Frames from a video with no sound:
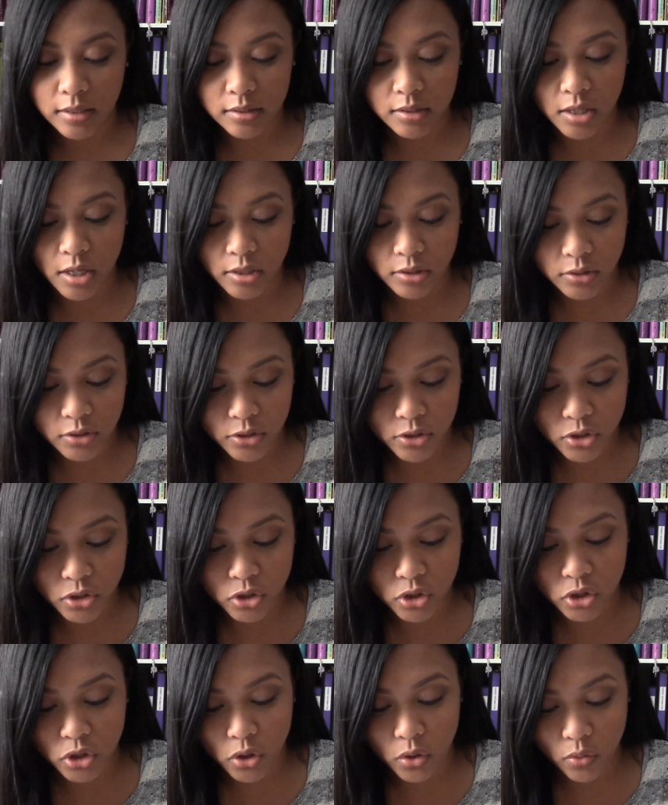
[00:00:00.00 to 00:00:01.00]
Dr.
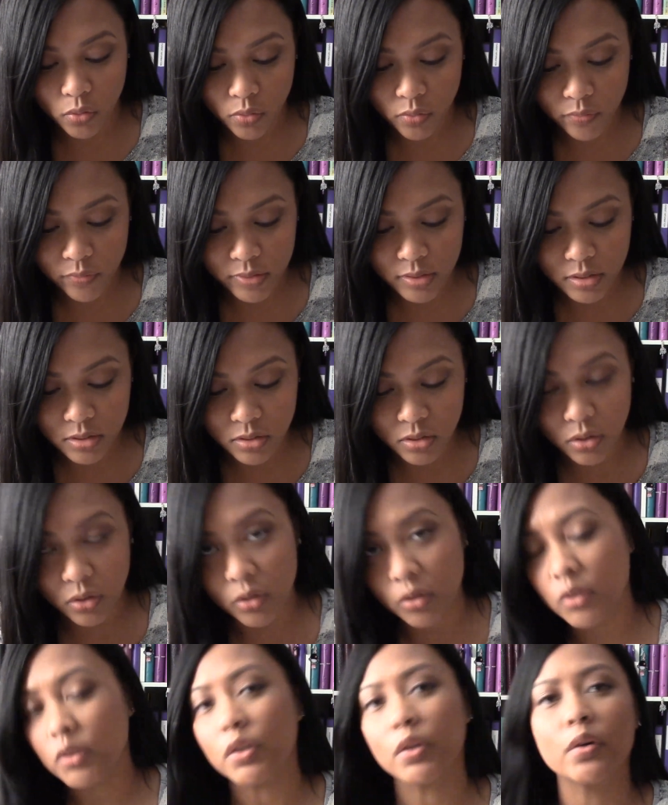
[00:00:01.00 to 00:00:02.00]
Joe
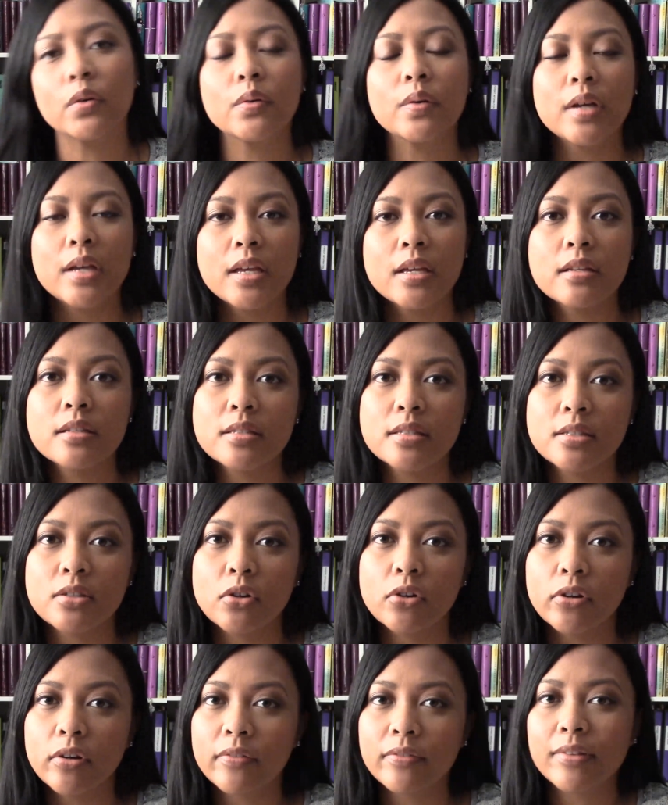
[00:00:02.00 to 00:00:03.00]
Vitolo is
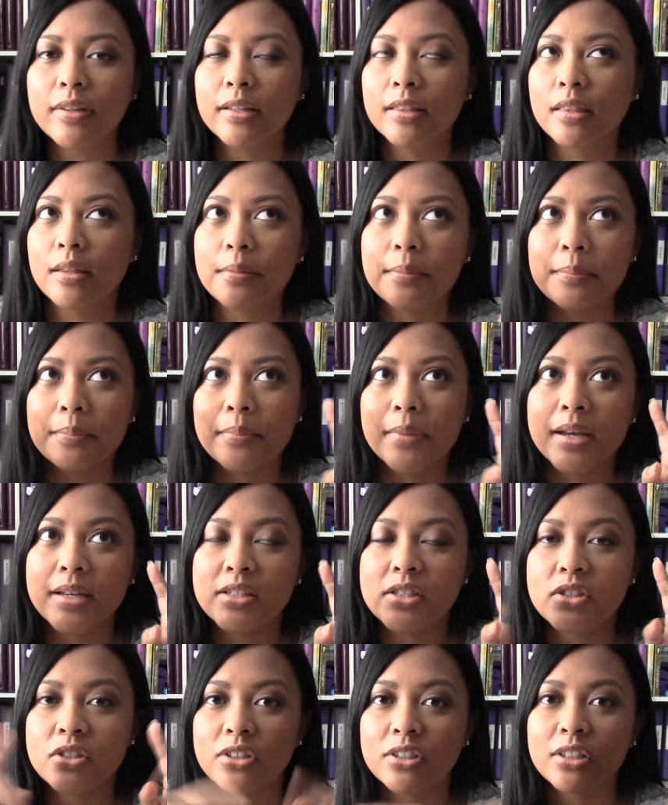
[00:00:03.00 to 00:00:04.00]
sort of like the
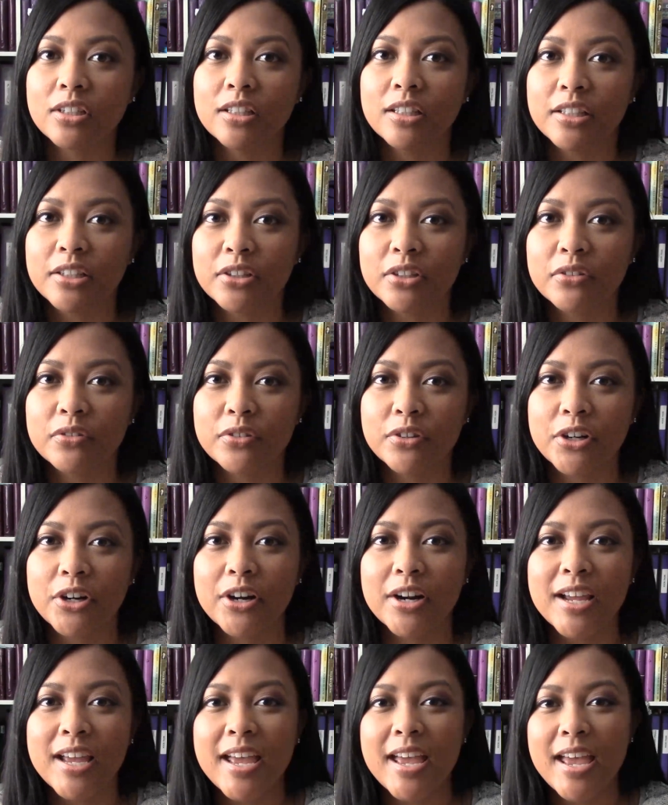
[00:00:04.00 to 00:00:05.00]
master calligrapher,
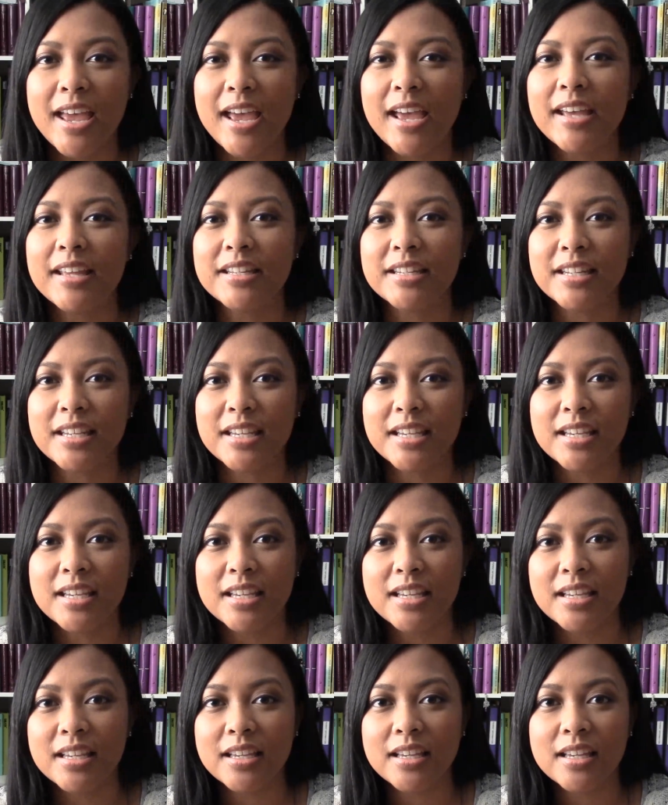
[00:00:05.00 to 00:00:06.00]
and
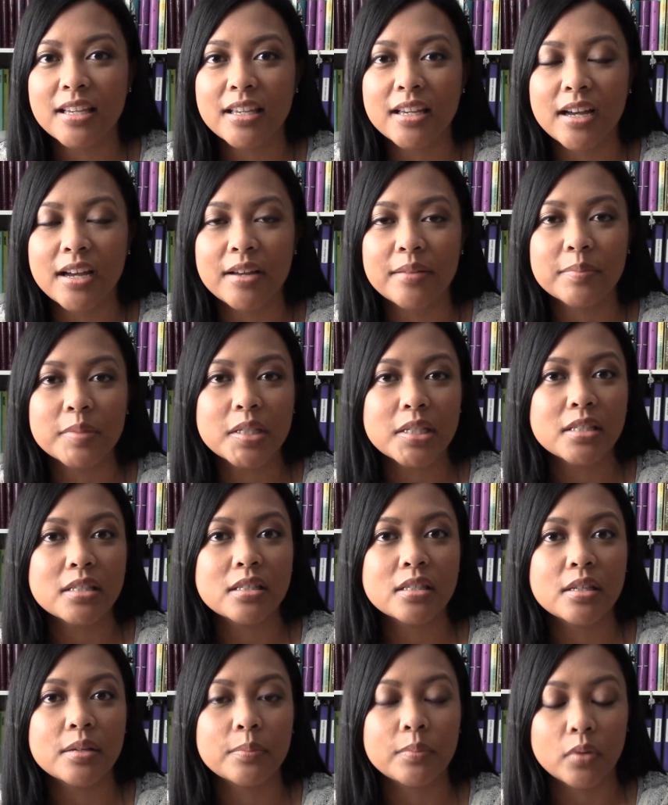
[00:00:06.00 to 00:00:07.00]
he does
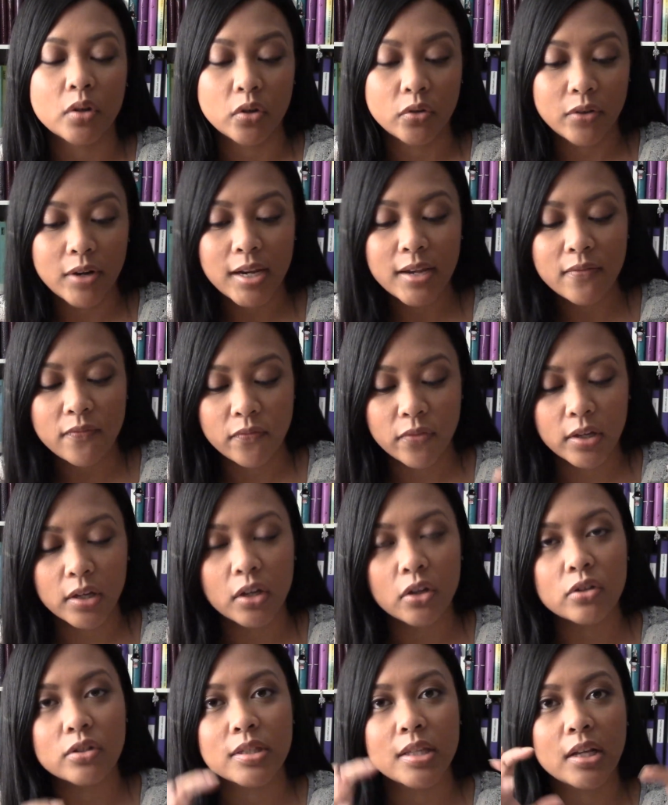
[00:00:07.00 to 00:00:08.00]
some great
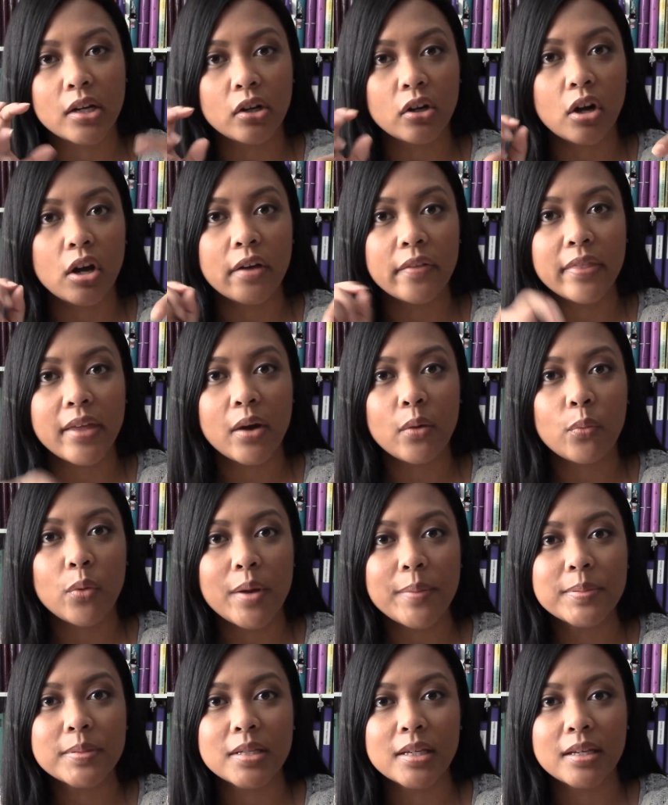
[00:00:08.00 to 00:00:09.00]
videos that are on that
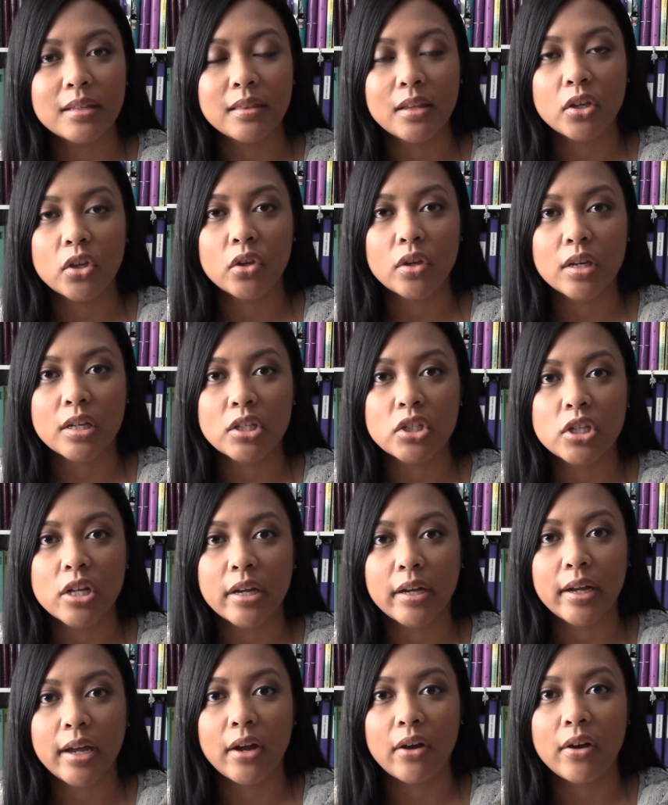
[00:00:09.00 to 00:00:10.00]
website that you can
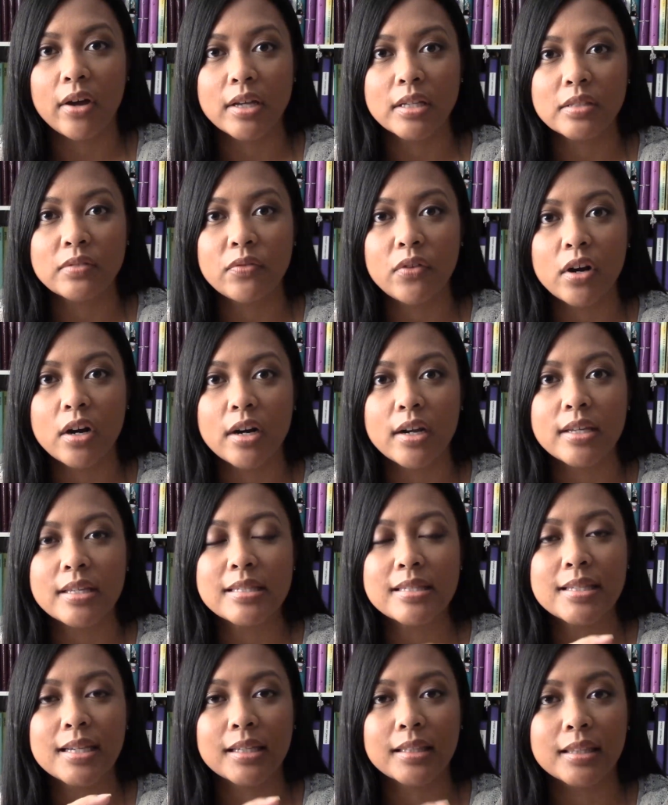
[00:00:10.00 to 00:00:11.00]
check out as far as
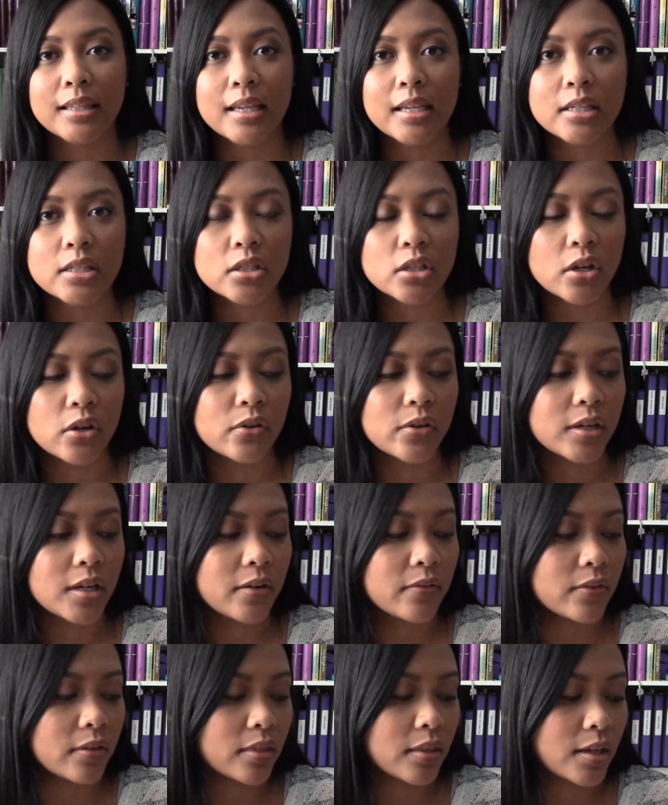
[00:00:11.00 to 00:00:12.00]
techniques go and
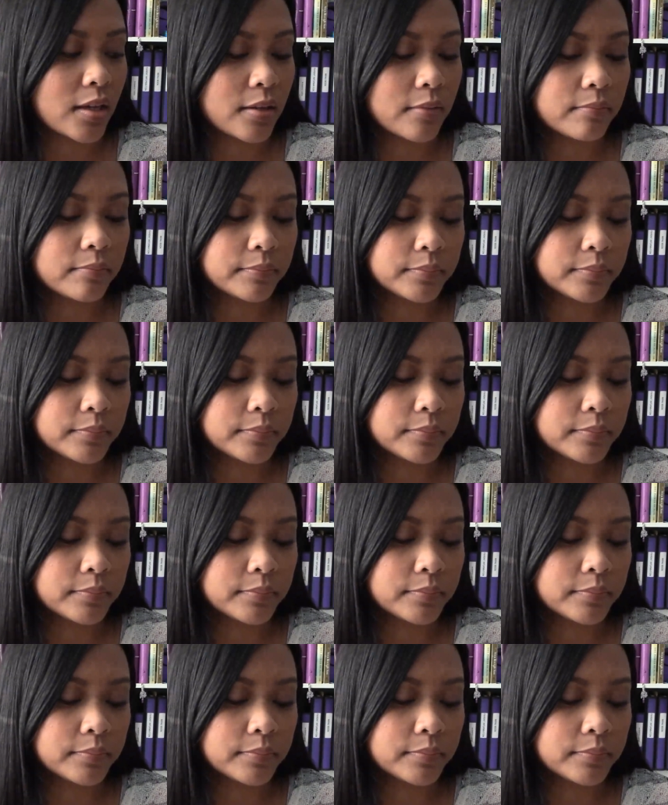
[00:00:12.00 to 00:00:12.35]
everything.